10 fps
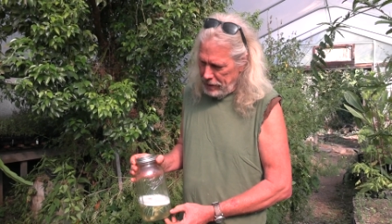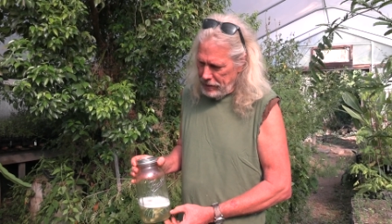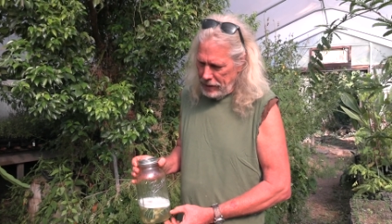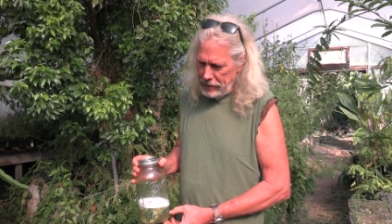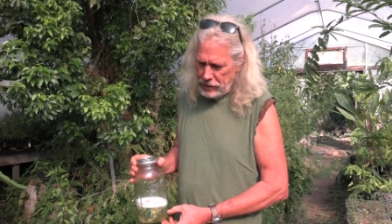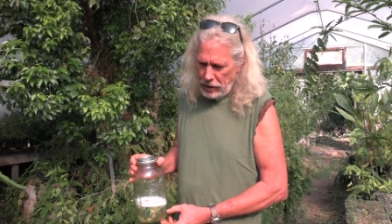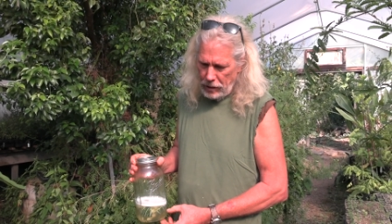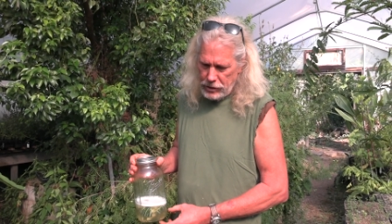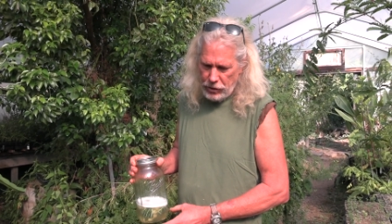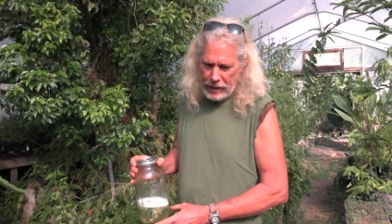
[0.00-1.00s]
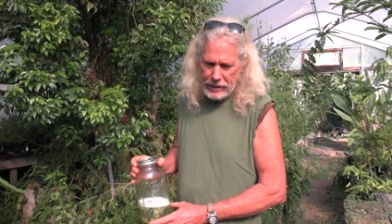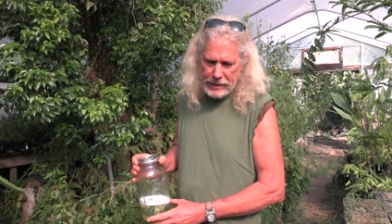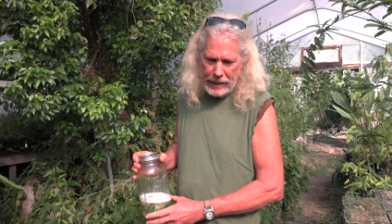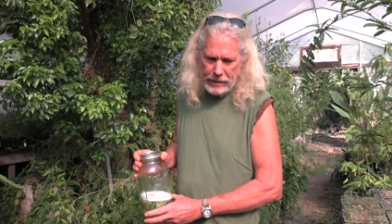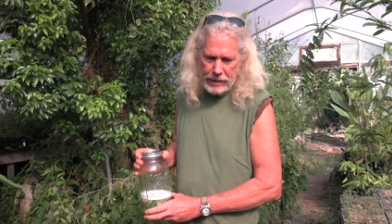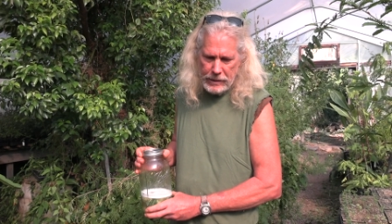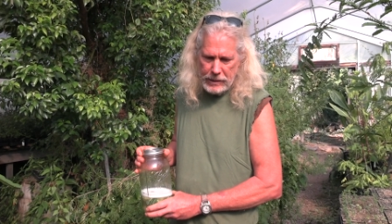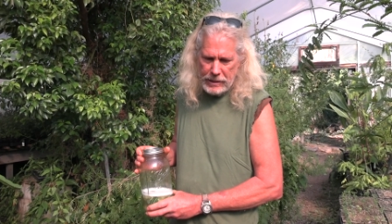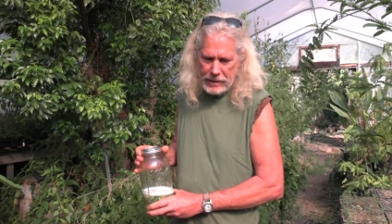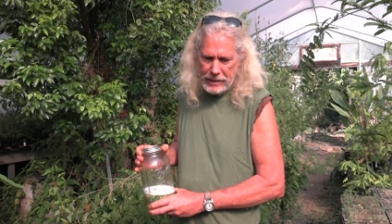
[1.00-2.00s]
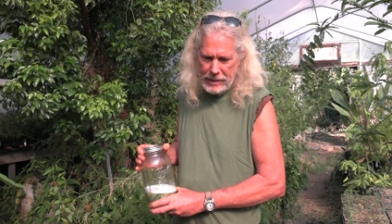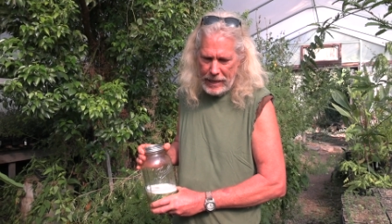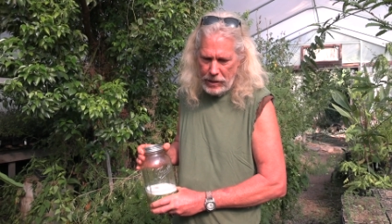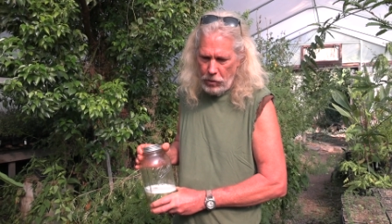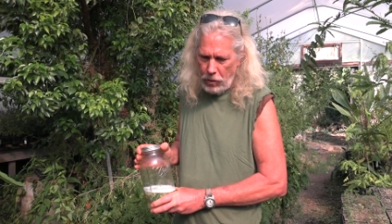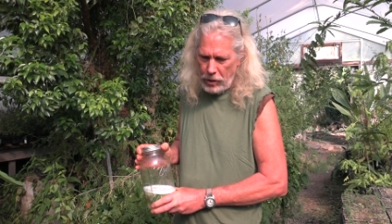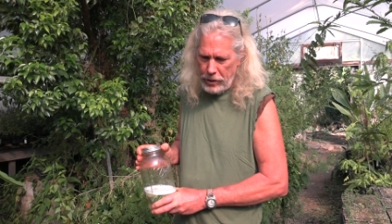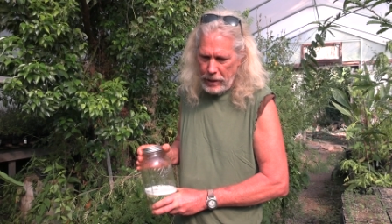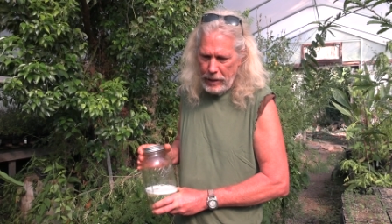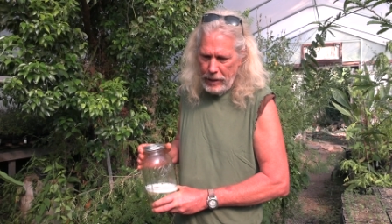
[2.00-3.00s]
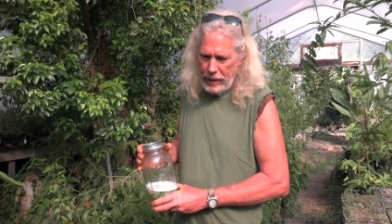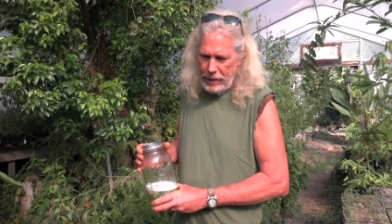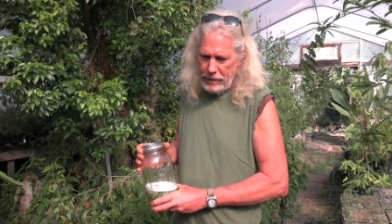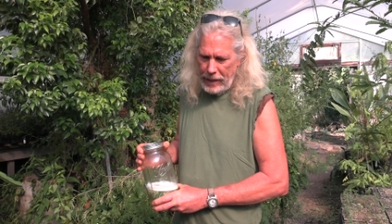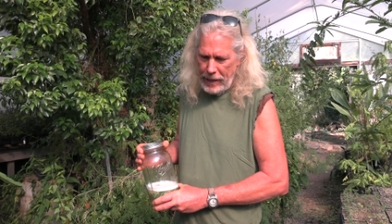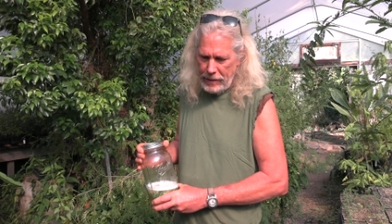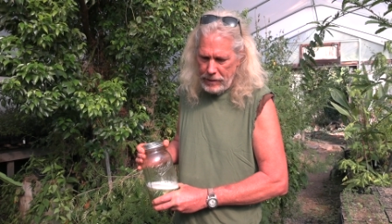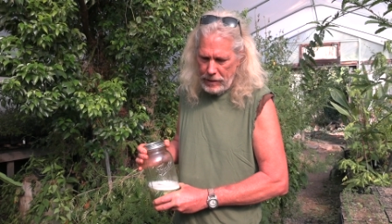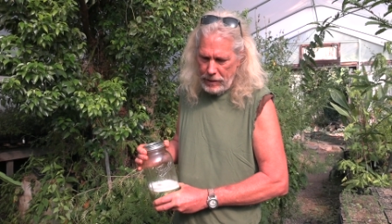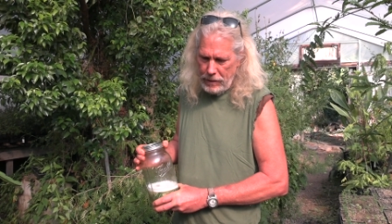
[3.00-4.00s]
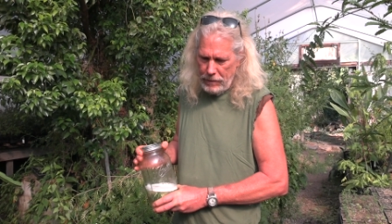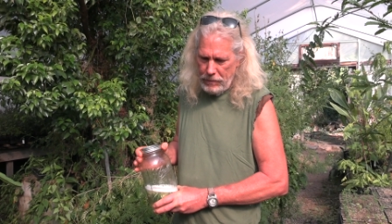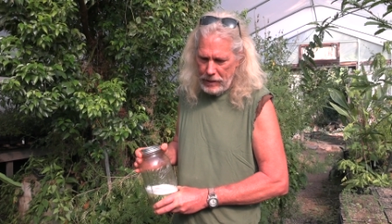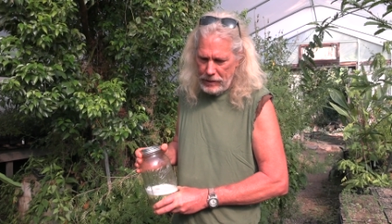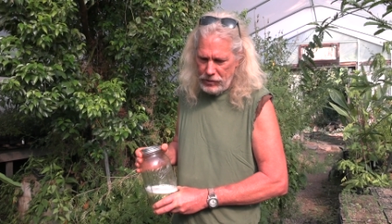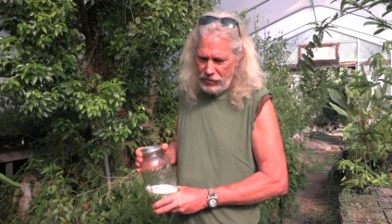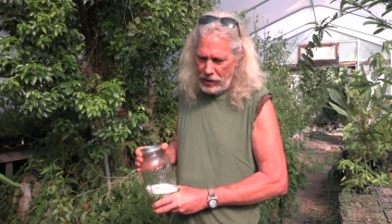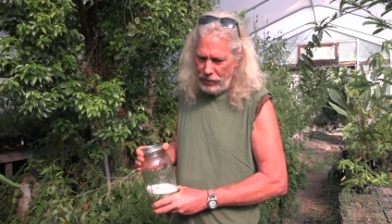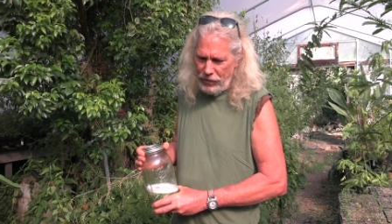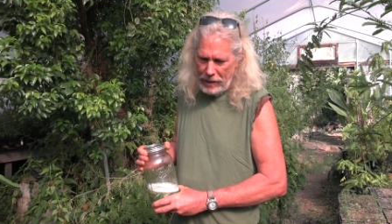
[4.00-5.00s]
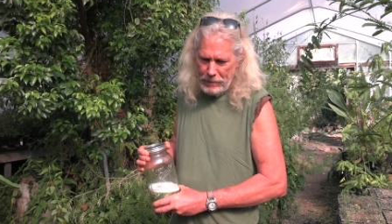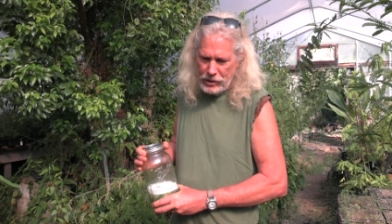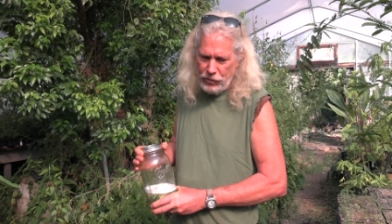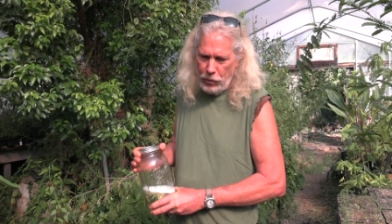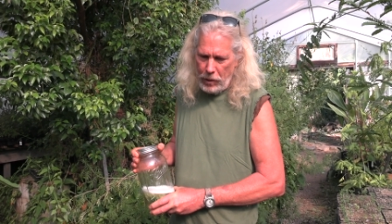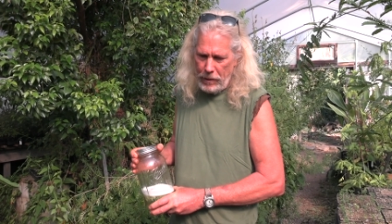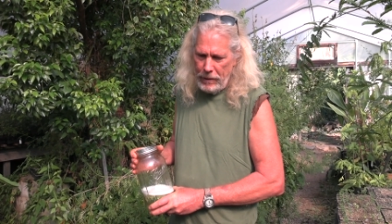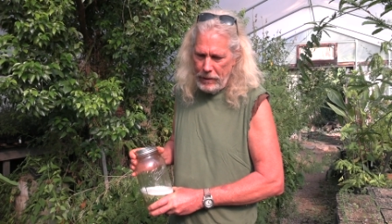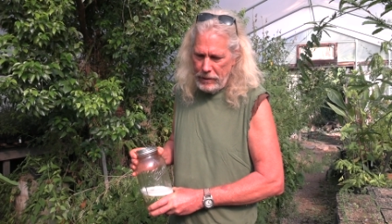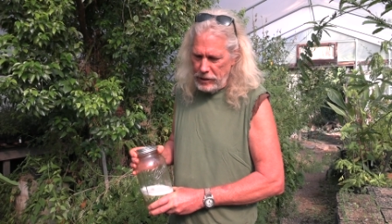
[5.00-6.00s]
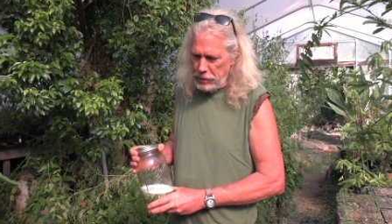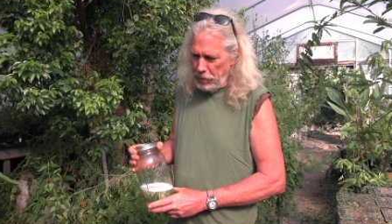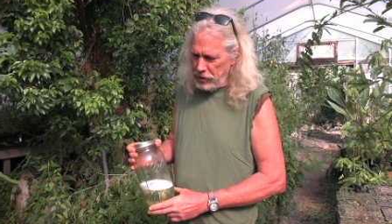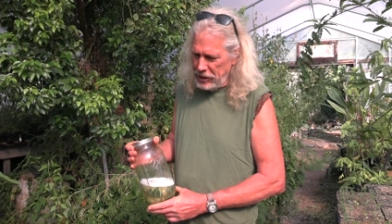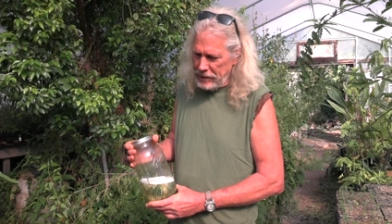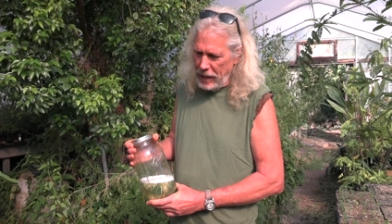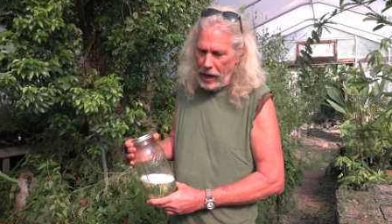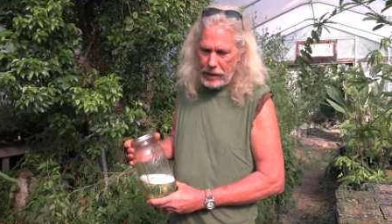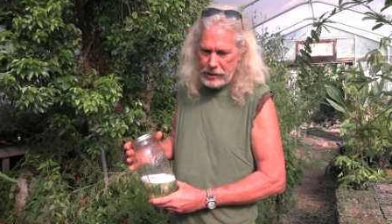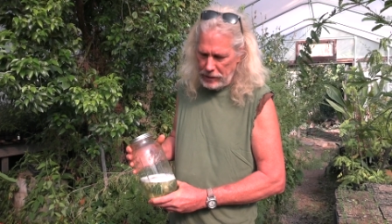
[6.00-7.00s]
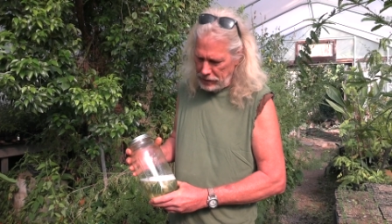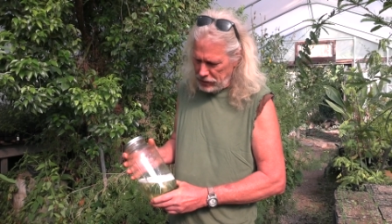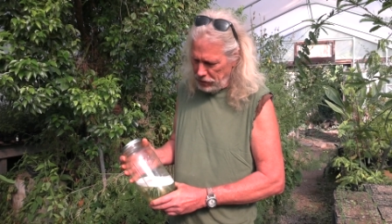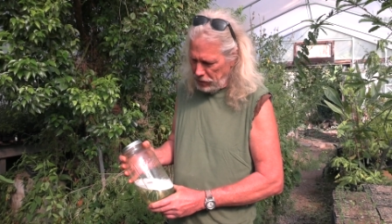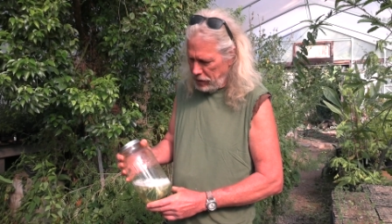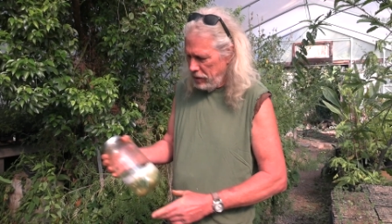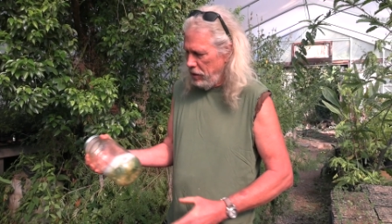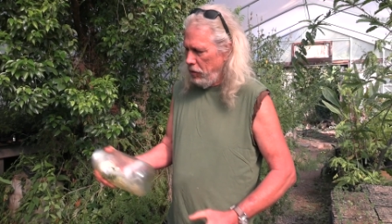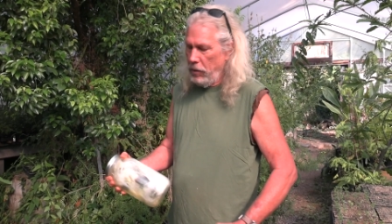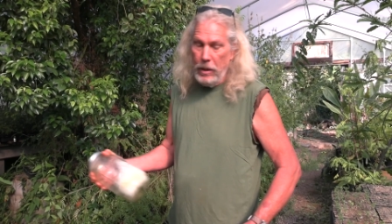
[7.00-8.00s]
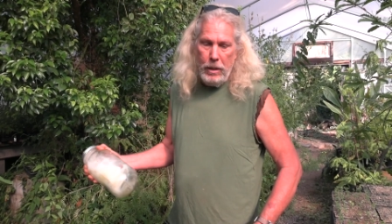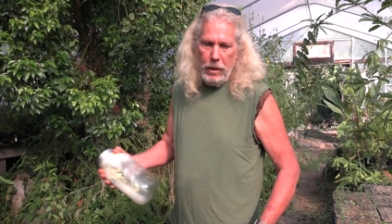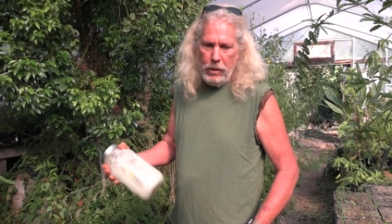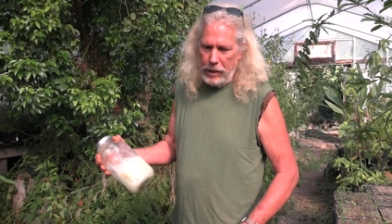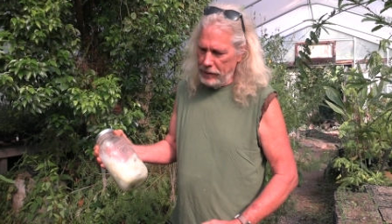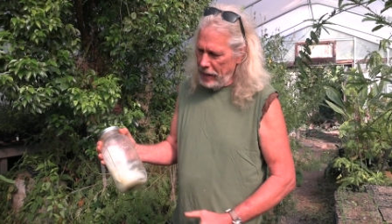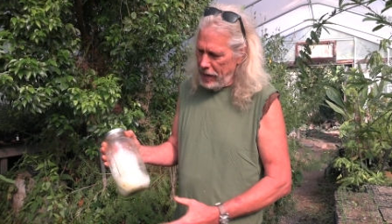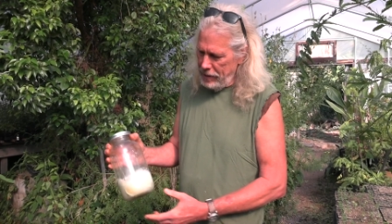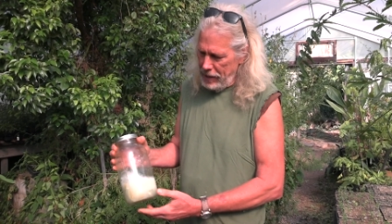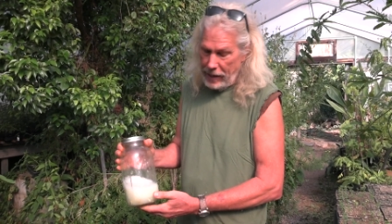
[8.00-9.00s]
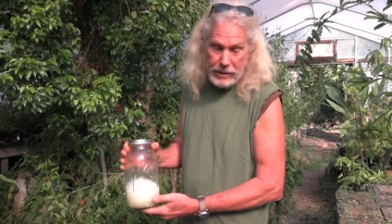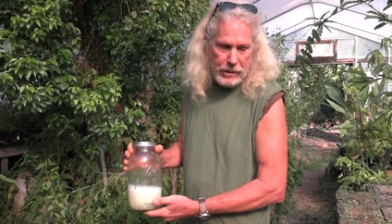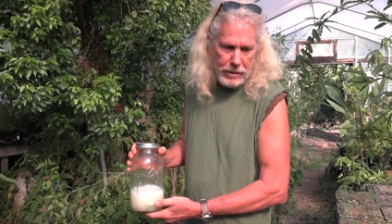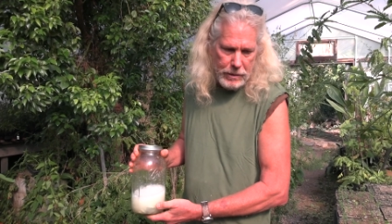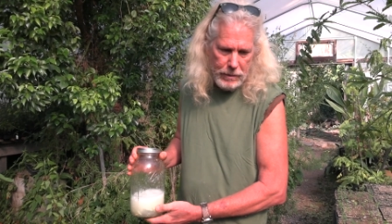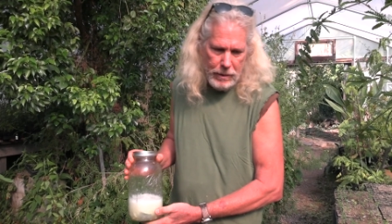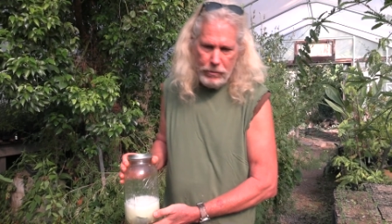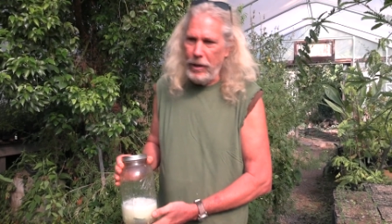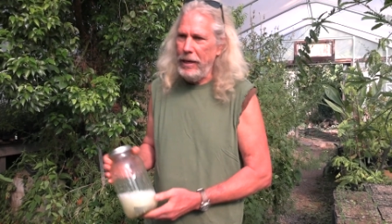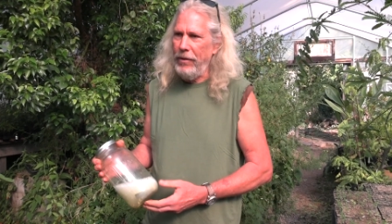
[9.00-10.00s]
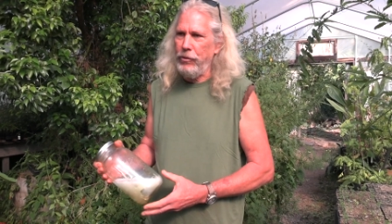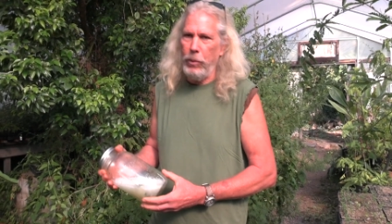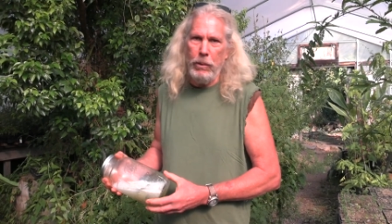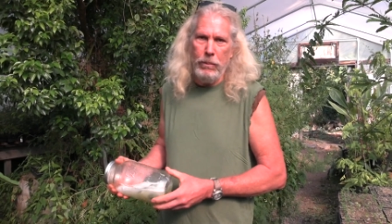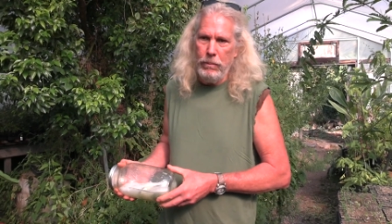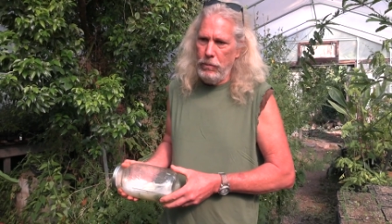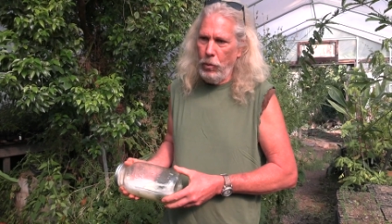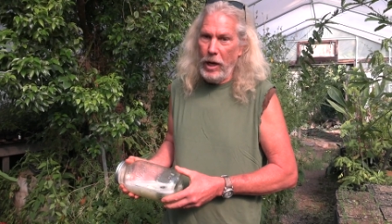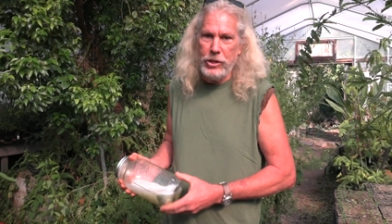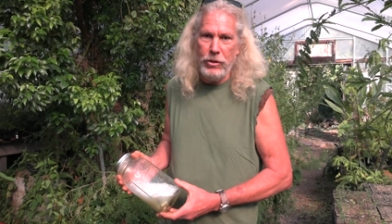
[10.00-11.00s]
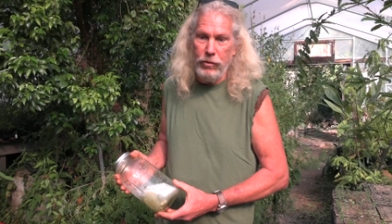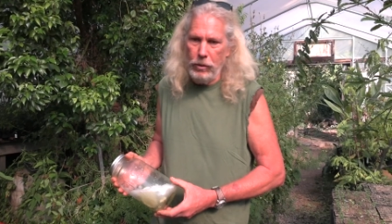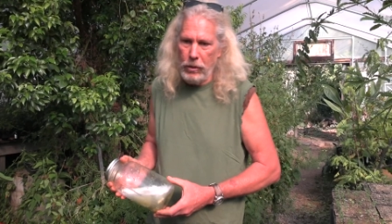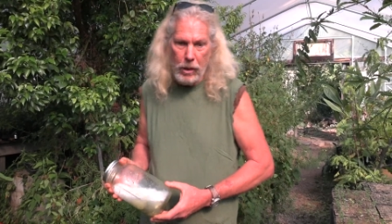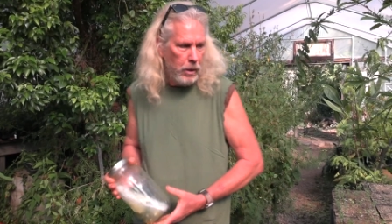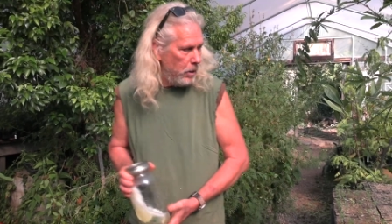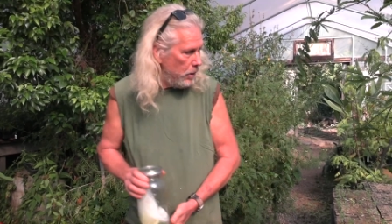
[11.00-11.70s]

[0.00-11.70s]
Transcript: that is called trichosanthes. It's the snake gourd, and that uh, is very famous for dispersing toxins. So we're going to go look at that next, right after we wash the floor.